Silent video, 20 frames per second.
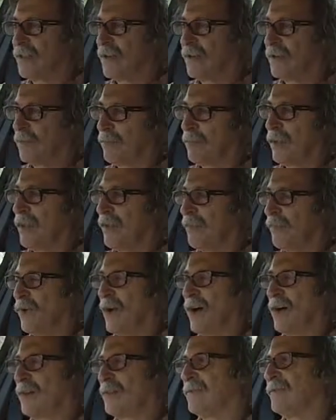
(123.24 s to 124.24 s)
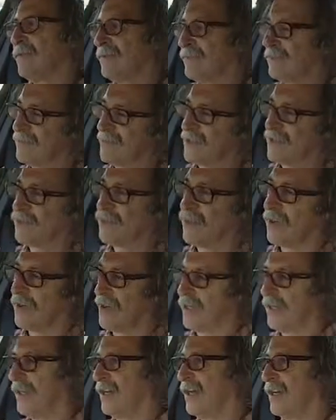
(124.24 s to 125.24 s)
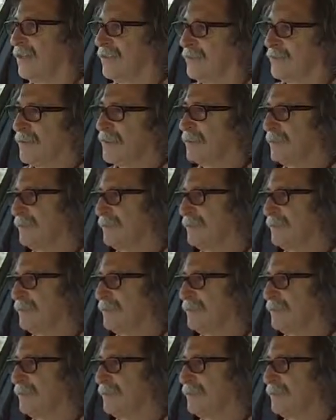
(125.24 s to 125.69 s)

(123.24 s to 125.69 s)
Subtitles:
terribly well. That's right. Yeah.